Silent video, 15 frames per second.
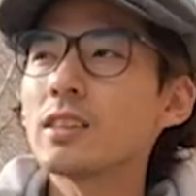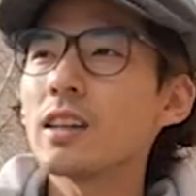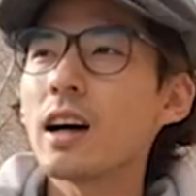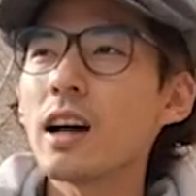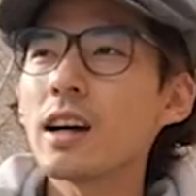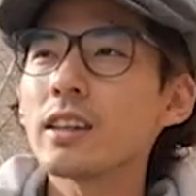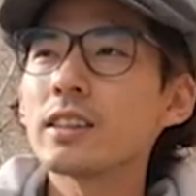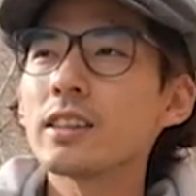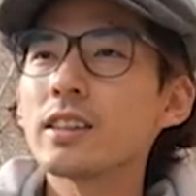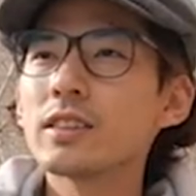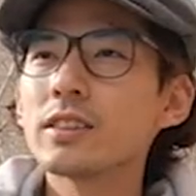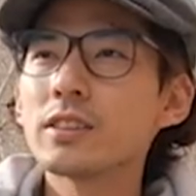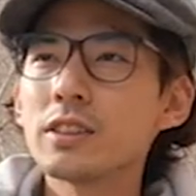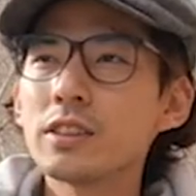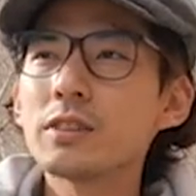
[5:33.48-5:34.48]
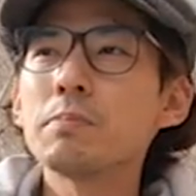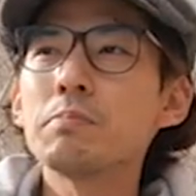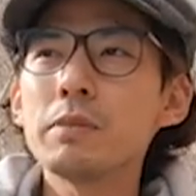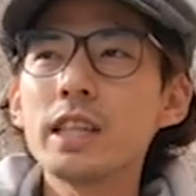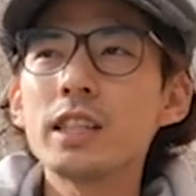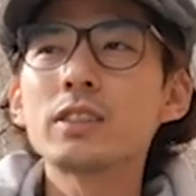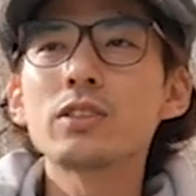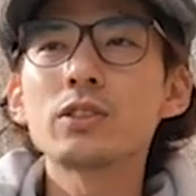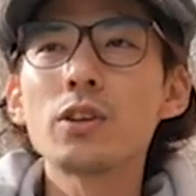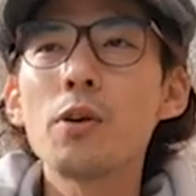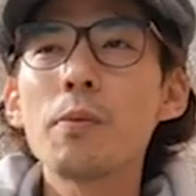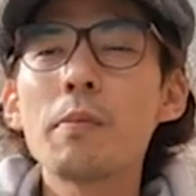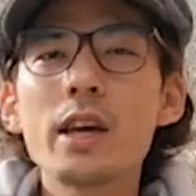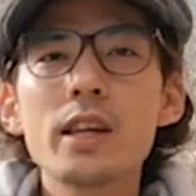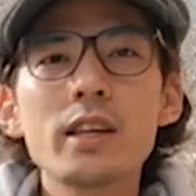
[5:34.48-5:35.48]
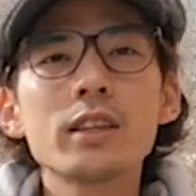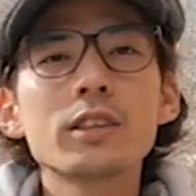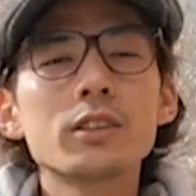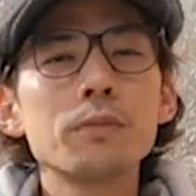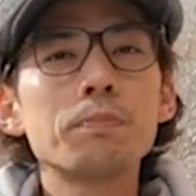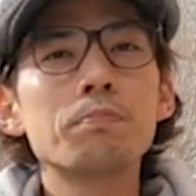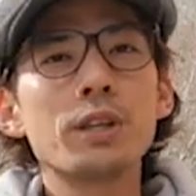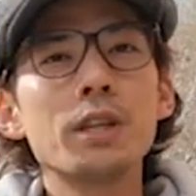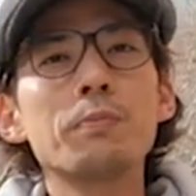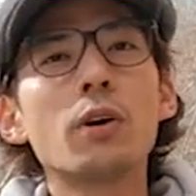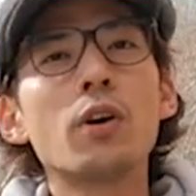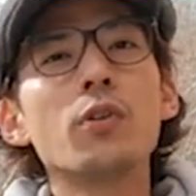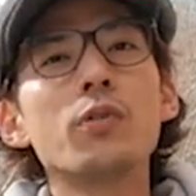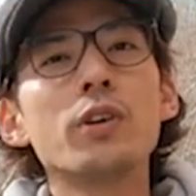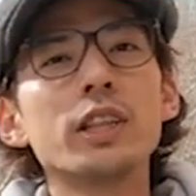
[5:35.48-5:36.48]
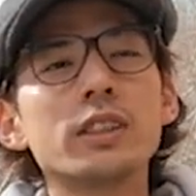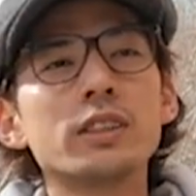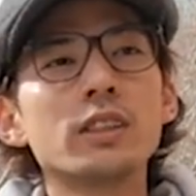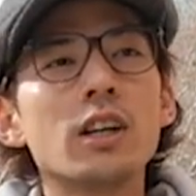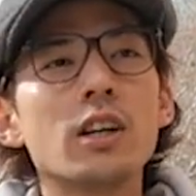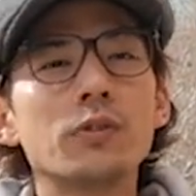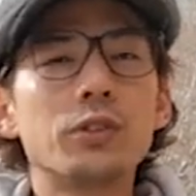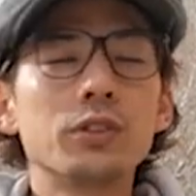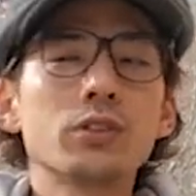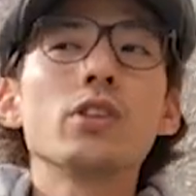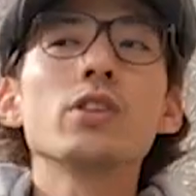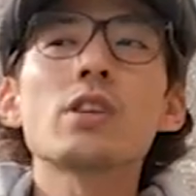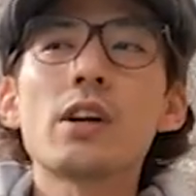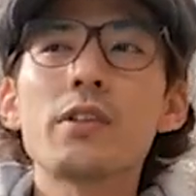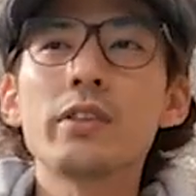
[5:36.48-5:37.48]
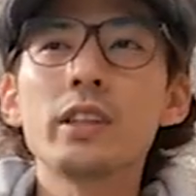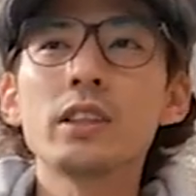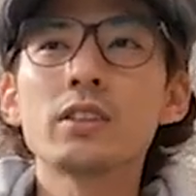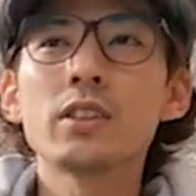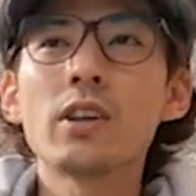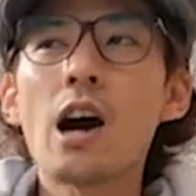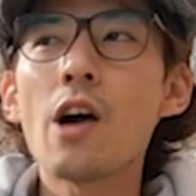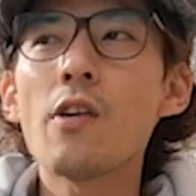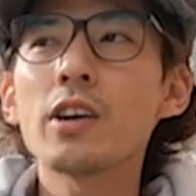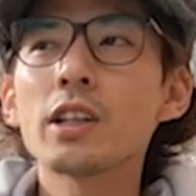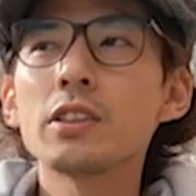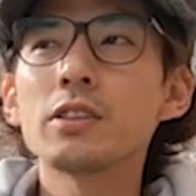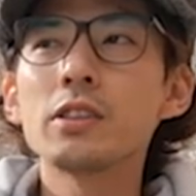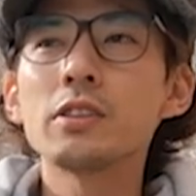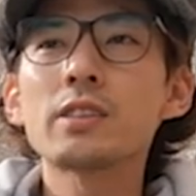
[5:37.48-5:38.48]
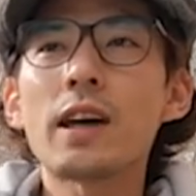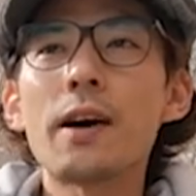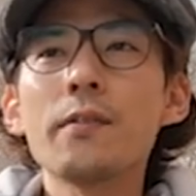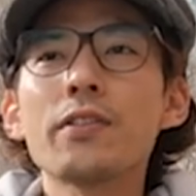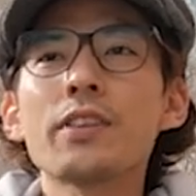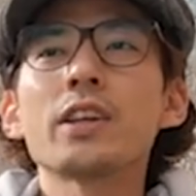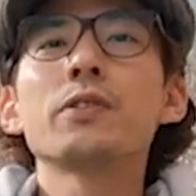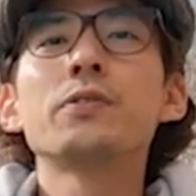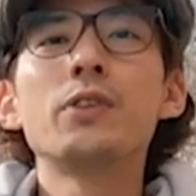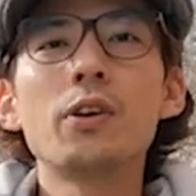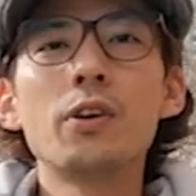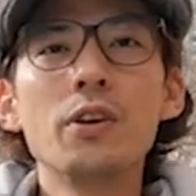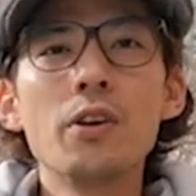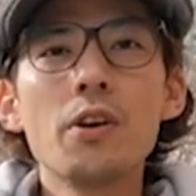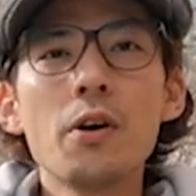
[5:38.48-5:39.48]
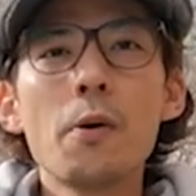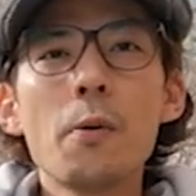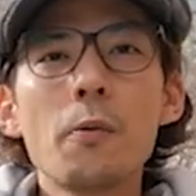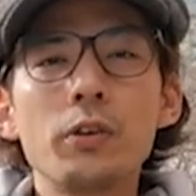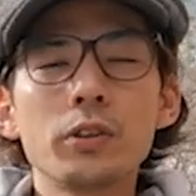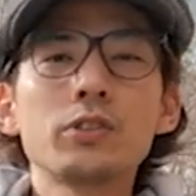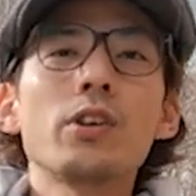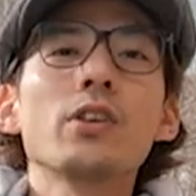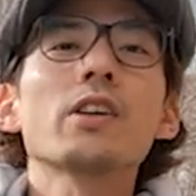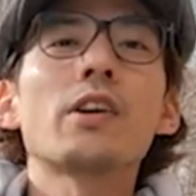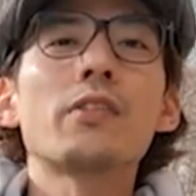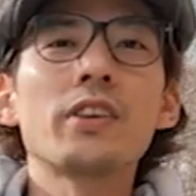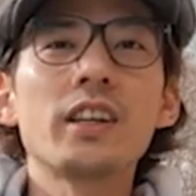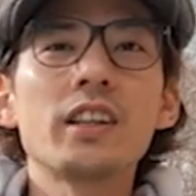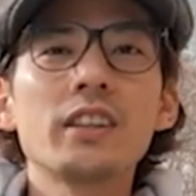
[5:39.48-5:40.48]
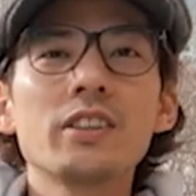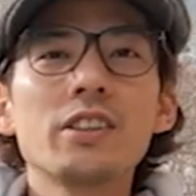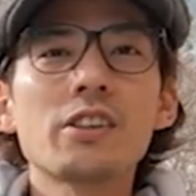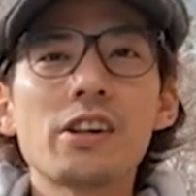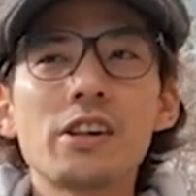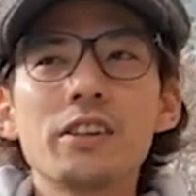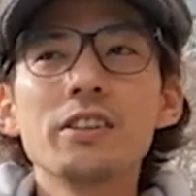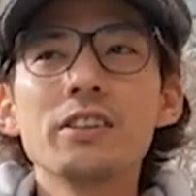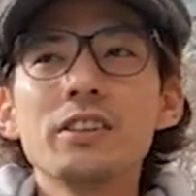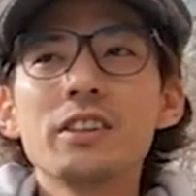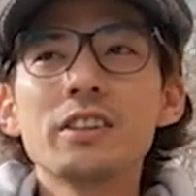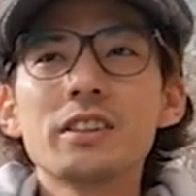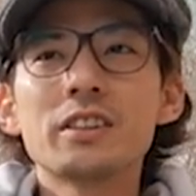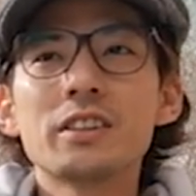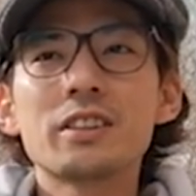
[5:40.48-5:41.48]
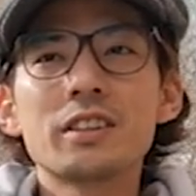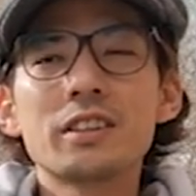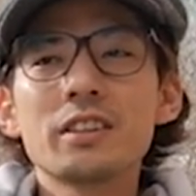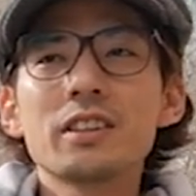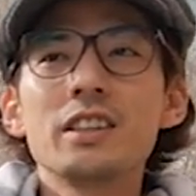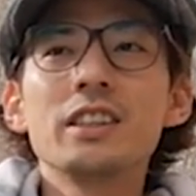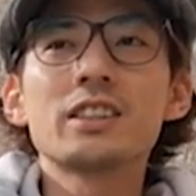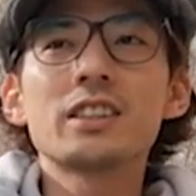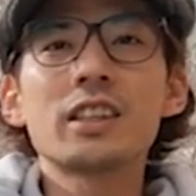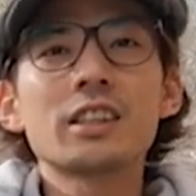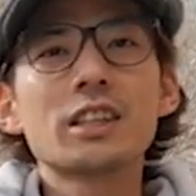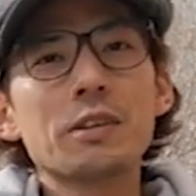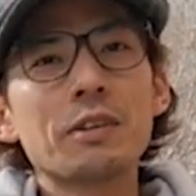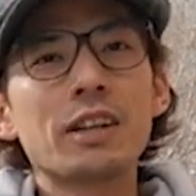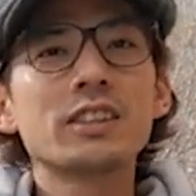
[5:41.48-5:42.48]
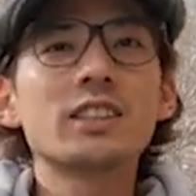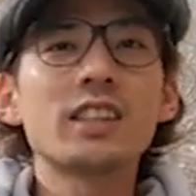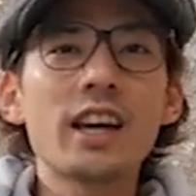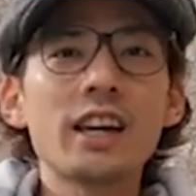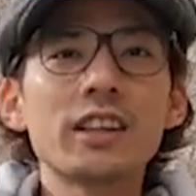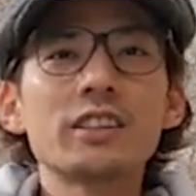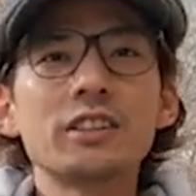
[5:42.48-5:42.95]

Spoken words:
I could meet so many good people with photography, so I want to do something for photography, you know. it's a give and take,